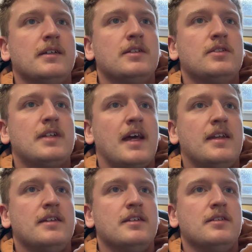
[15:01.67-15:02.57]

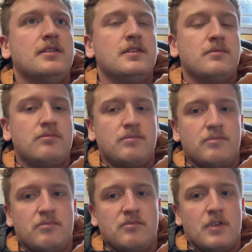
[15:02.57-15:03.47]
send
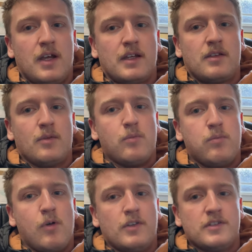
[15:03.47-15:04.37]
like the
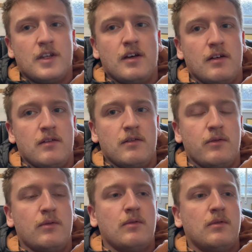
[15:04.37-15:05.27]
ones that
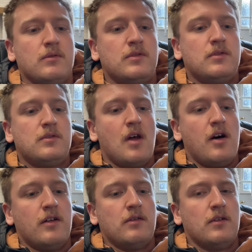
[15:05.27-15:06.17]

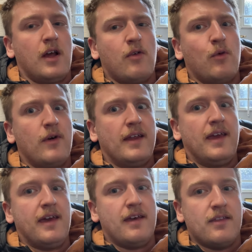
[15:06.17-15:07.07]
aren't like already
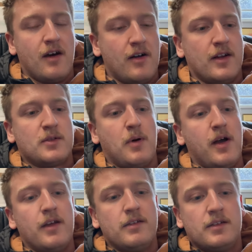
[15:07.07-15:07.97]
here, that aren't
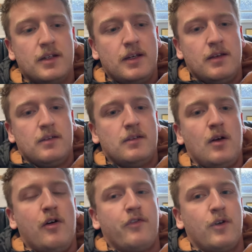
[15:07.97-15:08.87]
expired,
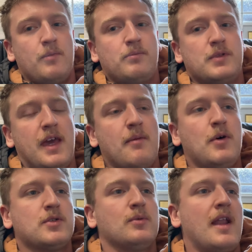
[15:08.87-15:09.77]
offer to get
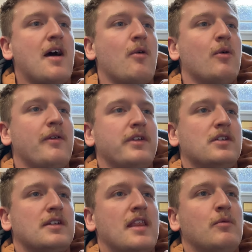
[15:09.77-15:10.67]
apostled now, or whether to
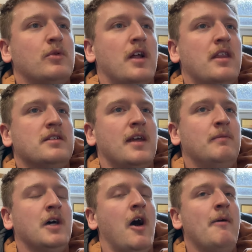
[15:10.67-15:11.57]
just get them all done at the
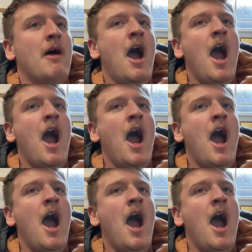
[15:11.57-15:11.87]
same time.